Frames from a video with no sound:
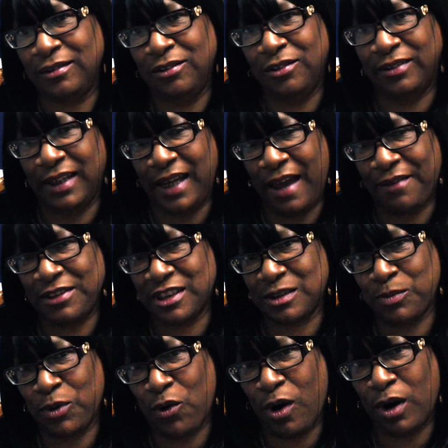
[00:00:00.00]
you know, they have the
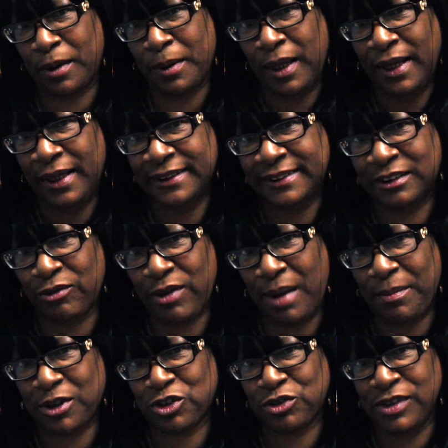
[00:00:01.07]
small
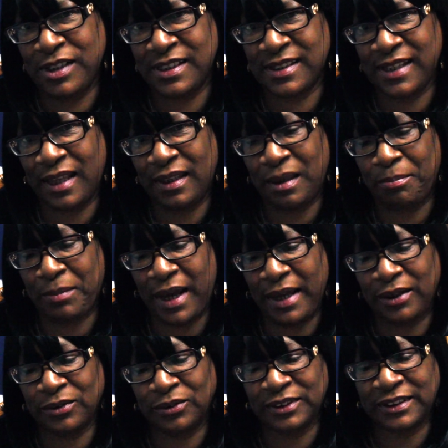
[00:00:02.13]
ceramic trees now at
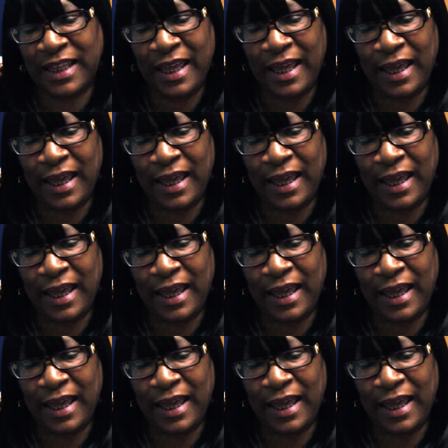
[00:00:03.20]
Michael's.